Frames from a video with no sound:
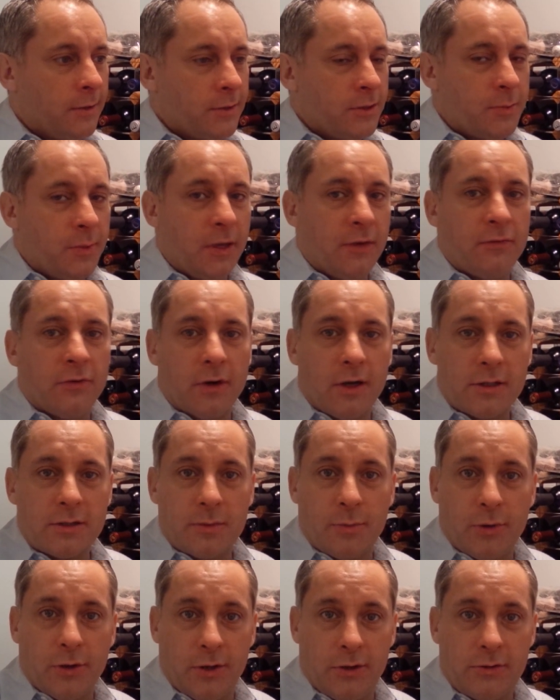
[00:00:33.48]
speed for us
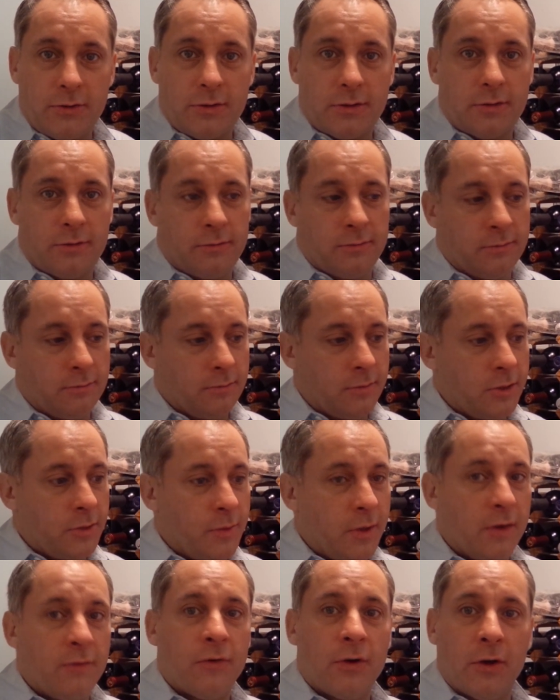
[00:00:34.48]
to produce,
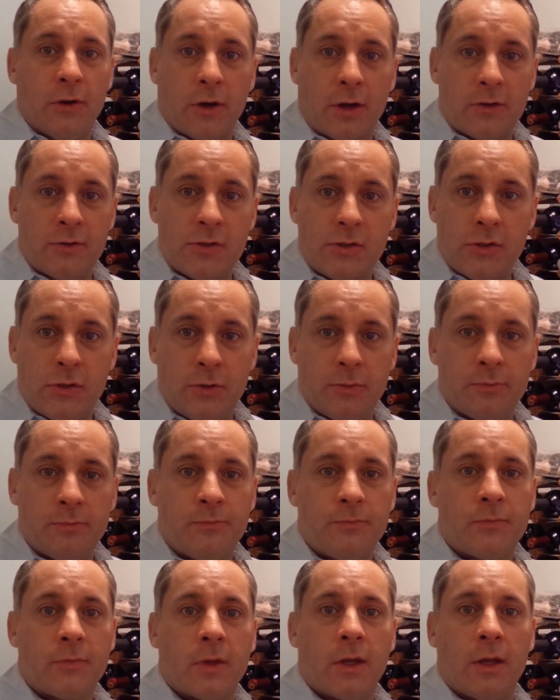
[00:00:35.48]
speed for you to
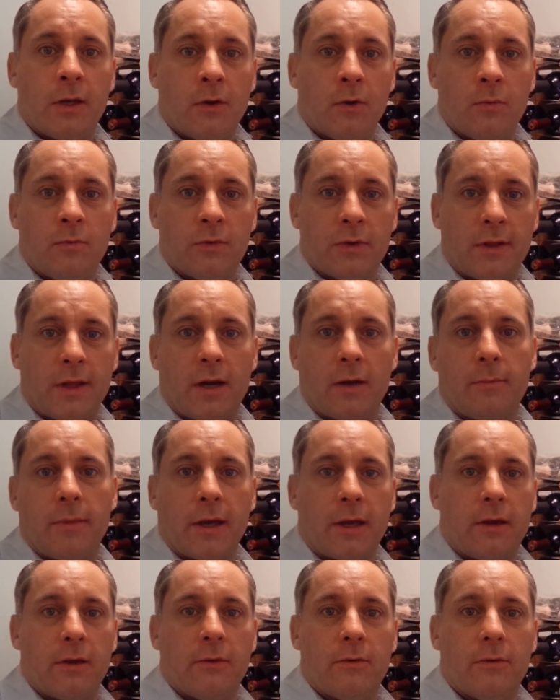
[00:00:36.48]
consume, and hopefully that'll
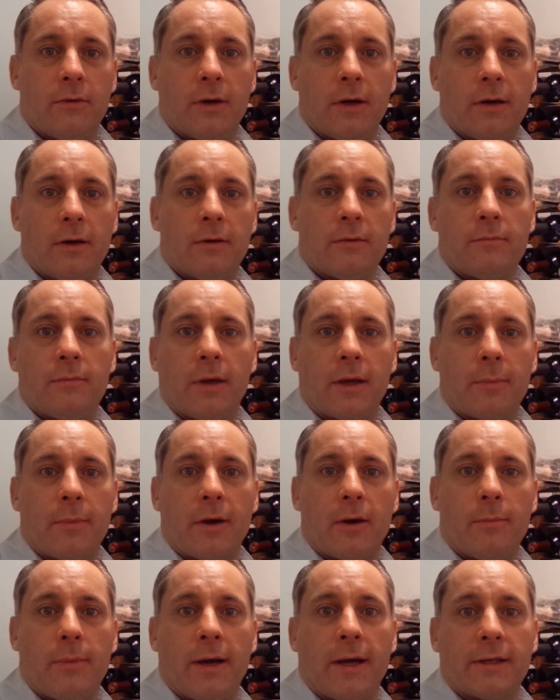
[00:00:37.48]
make you make
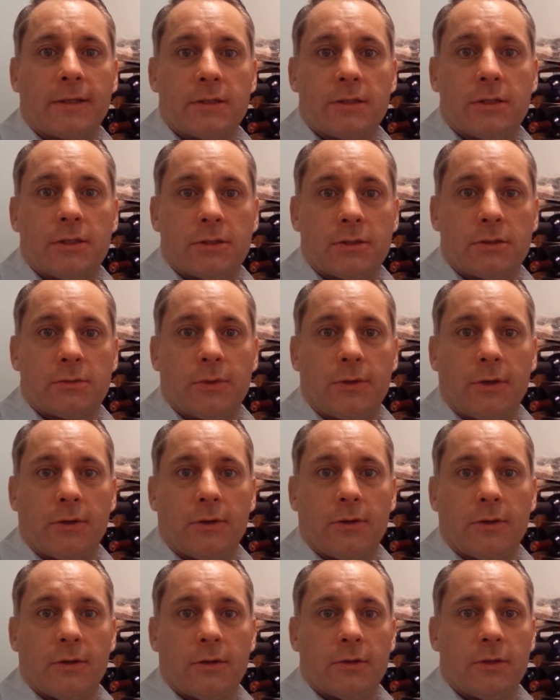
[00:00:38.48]
better buying decisions when
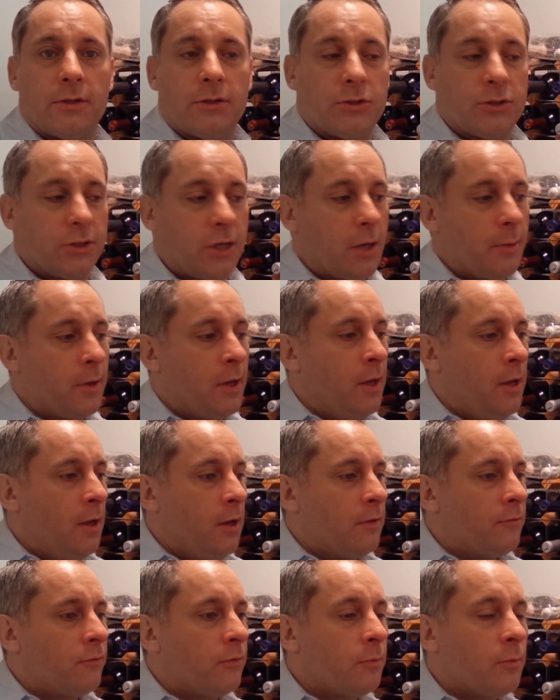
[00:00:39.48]
you're in the shop.
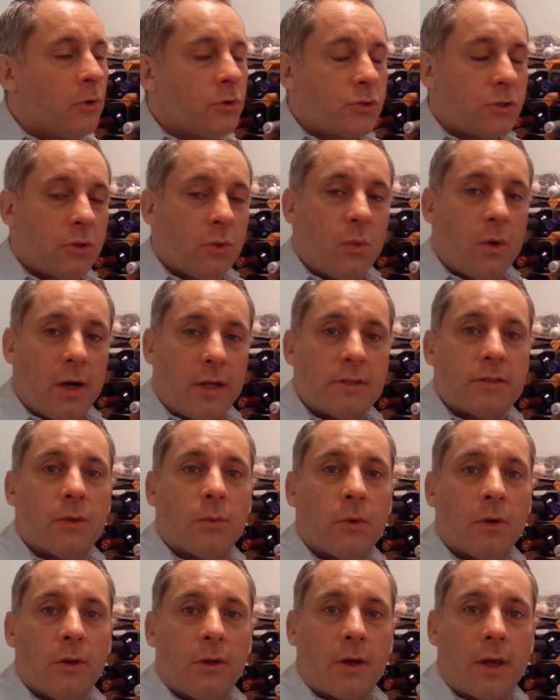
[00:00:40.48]
For most of the wines that
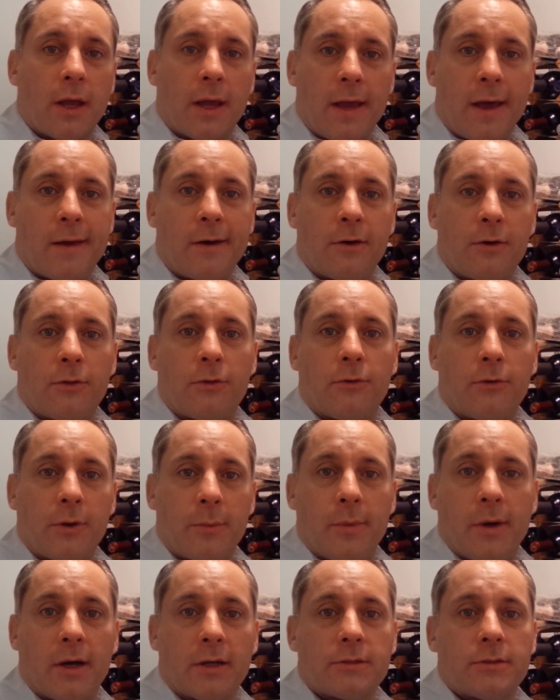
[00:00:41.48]
we're looking at under
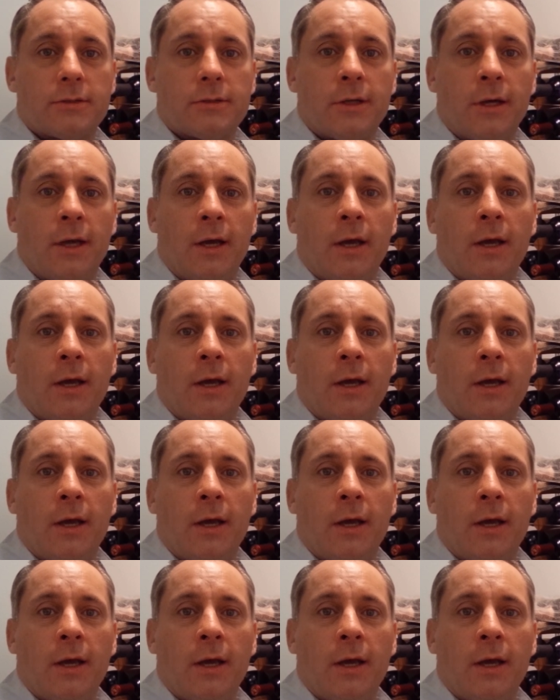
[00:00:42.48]
$30,